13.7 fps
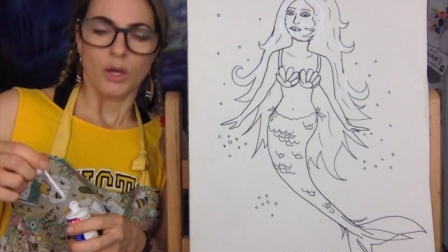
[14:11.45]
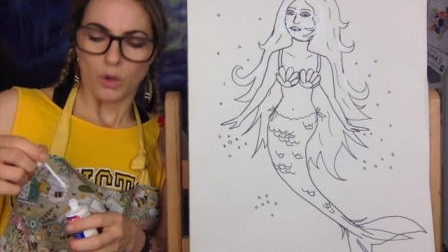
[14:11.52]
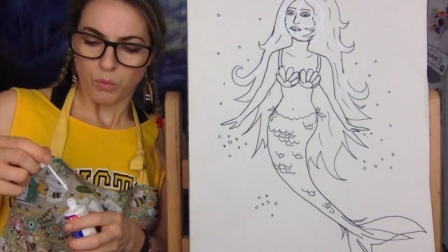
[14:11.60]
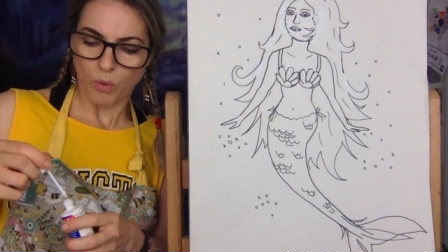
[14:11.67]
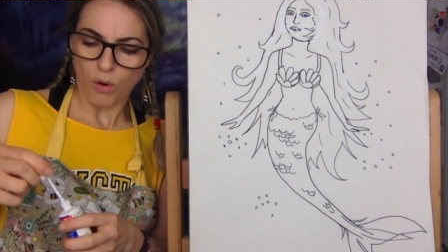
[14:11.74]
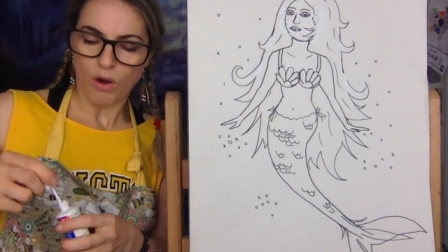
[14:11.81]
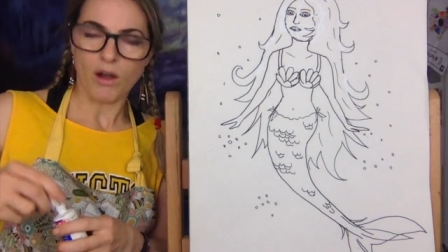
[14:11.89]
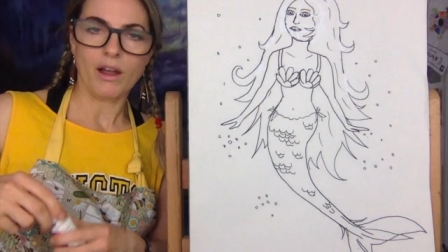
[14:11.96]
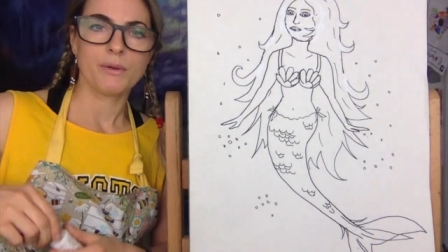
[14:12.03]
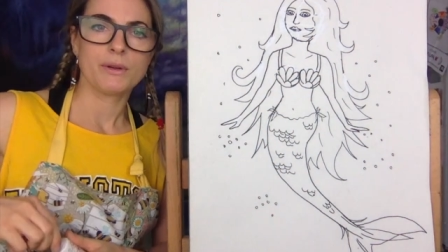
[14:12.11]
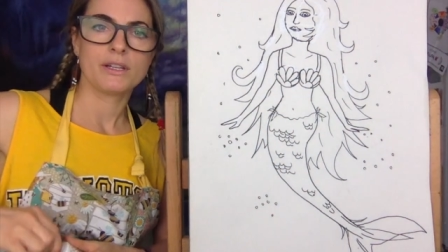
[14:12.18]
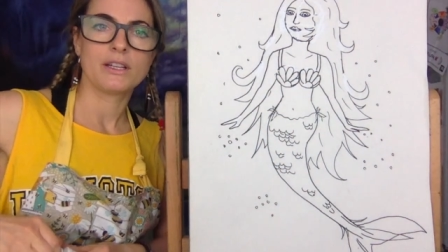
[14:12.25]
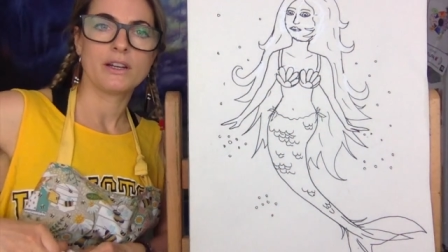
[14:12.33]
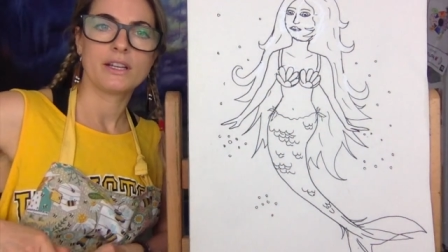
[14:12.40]
What I
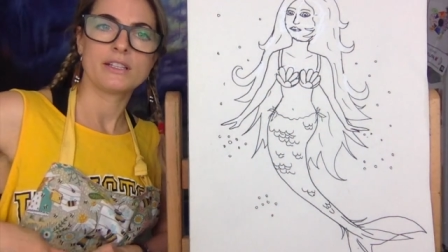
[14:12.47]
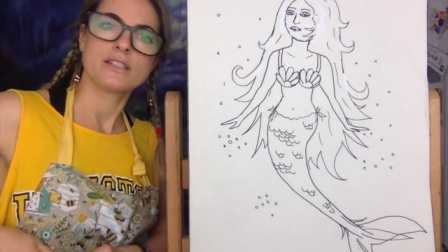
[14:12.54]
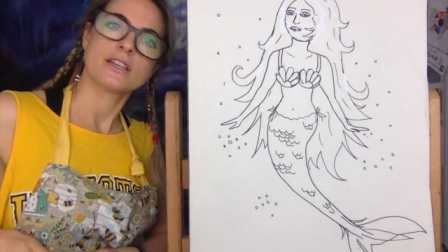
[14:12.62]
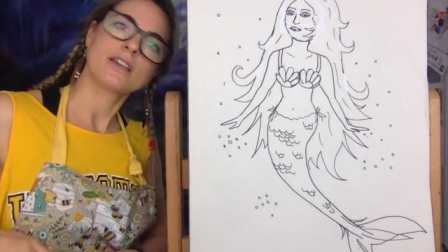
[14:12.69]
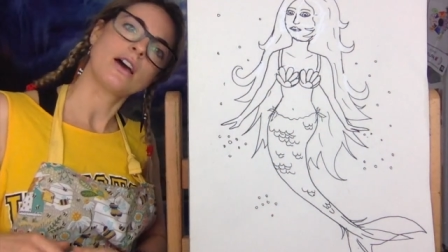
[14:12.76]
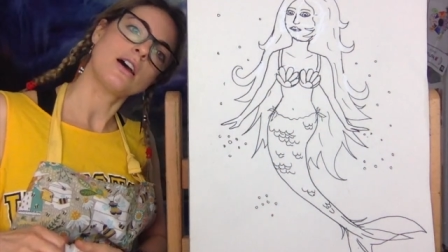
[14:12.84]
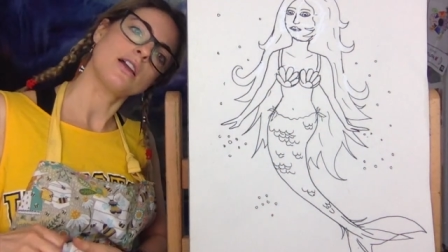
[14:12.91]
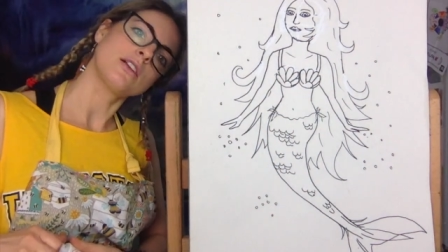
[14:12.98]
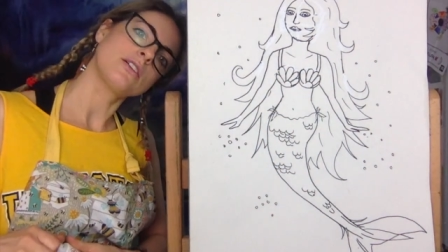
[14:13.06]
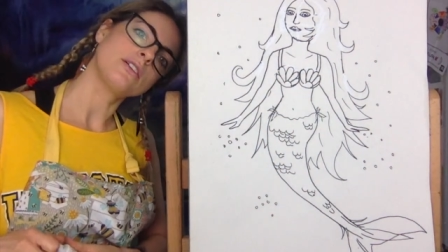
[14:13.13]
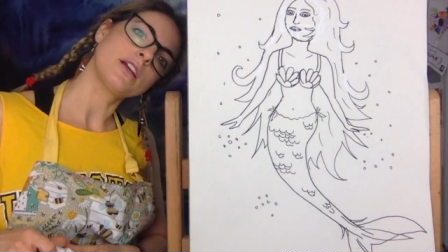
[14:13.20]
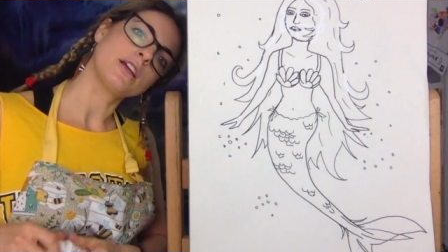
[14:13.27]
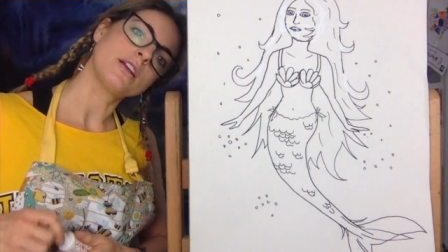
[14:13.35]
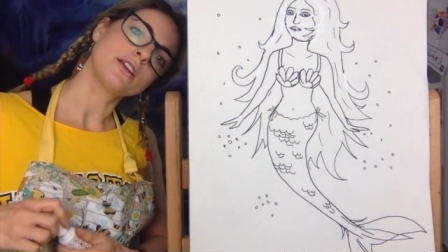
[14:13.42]
would like to colour
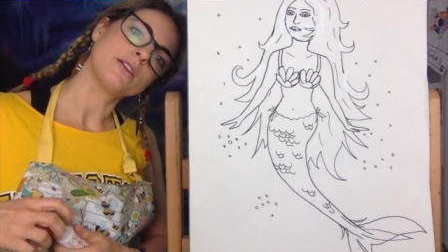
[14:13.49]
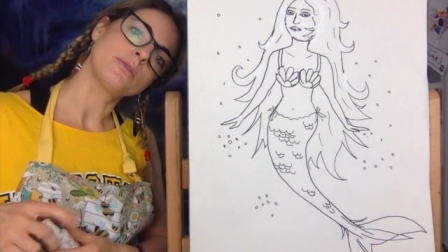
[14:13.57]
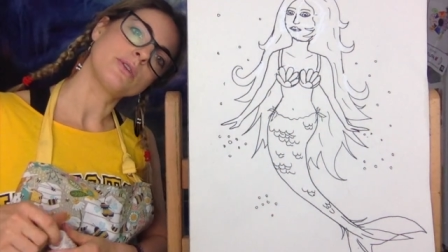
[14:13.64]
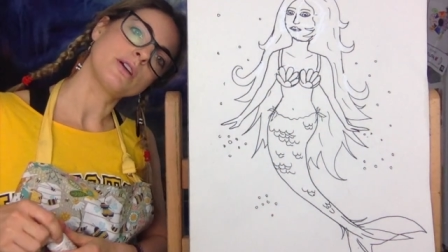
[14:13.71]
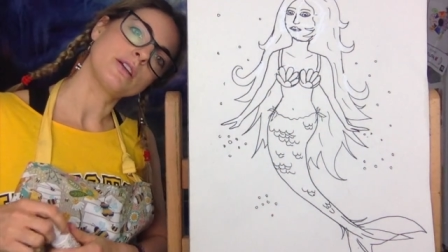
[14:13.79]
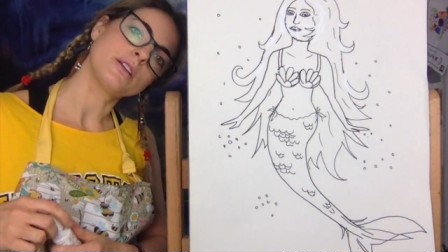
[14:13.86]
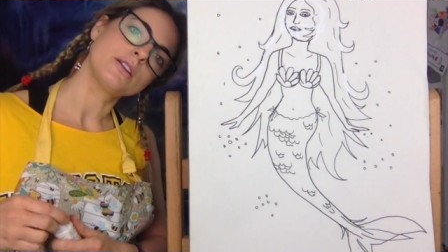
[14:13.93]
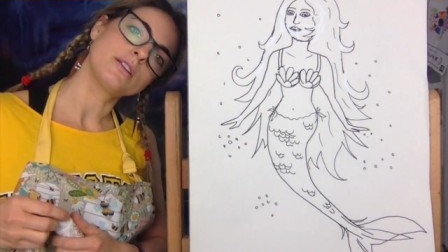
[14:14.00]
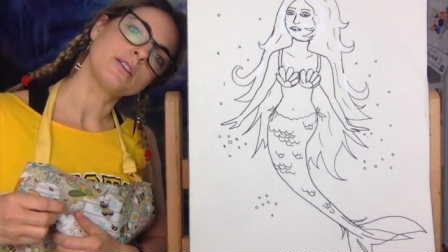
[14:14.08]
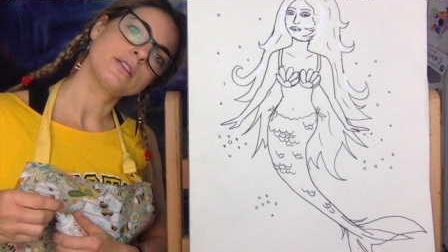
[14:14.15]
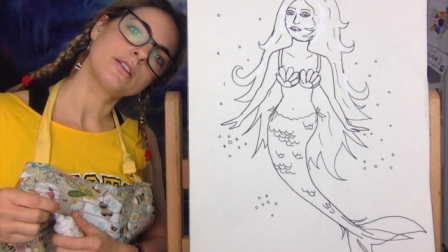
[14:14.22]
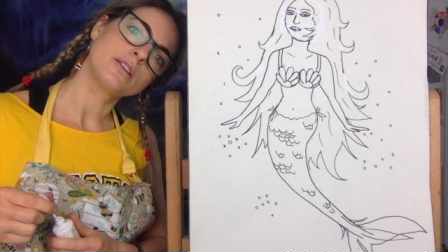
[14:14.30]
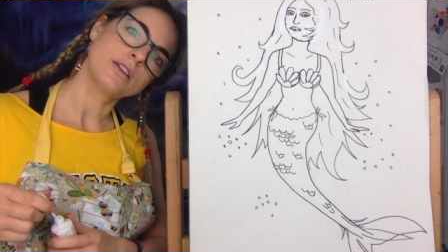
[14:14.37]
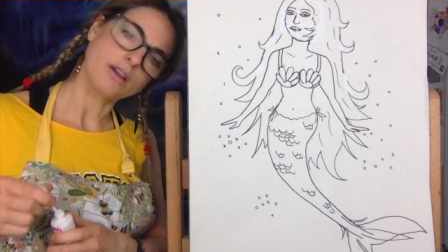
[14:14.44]
it in
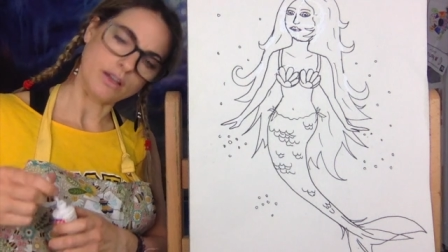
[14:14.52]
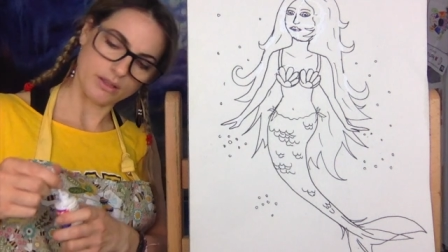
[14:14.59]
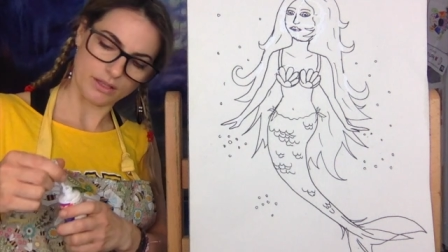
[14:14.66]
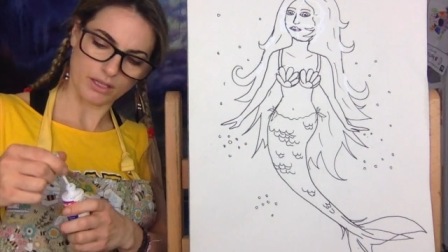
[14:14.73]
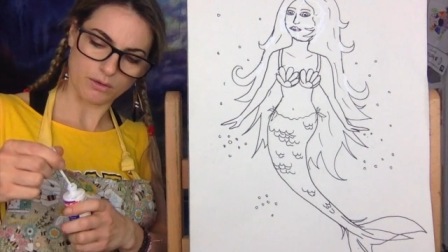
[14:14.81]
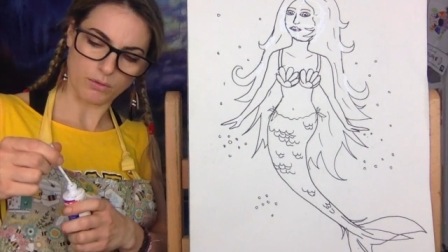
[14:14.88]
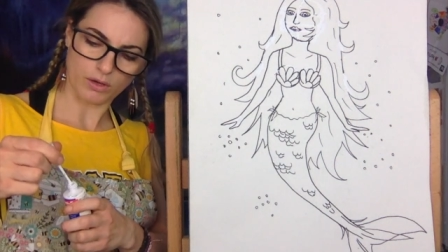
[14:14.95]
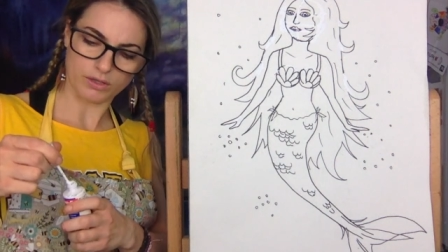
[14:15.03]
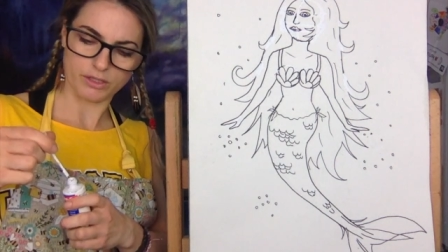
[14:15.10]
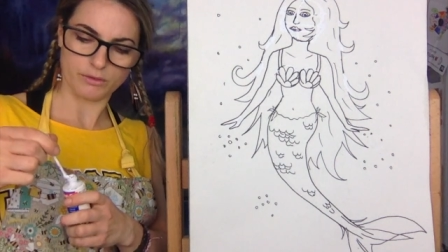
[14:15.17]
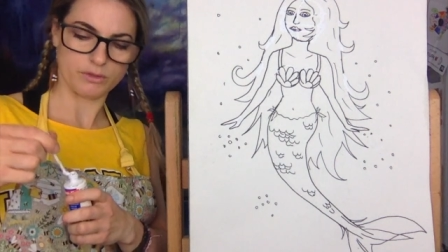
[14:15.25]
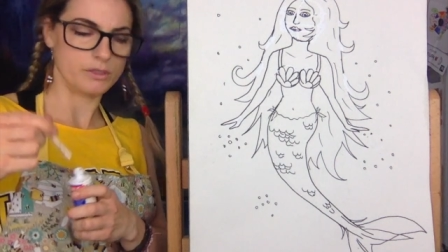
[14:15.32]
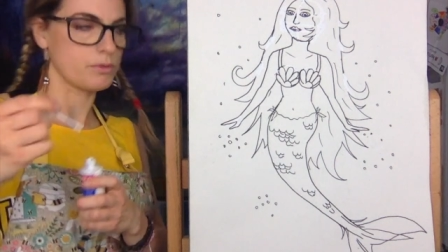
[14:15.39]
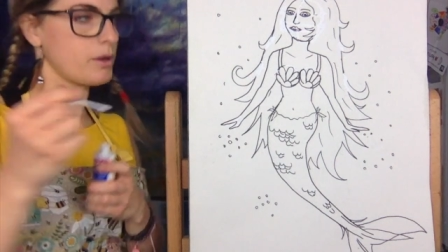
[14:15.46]
with, I think what I'll
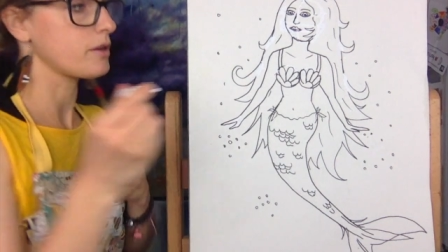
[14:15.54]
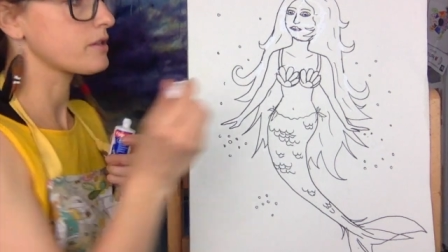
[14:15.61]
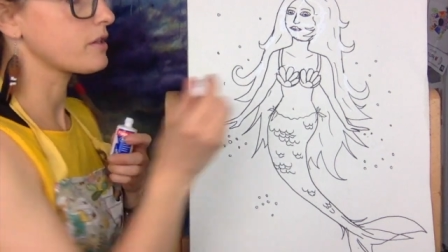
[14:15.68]
do as well is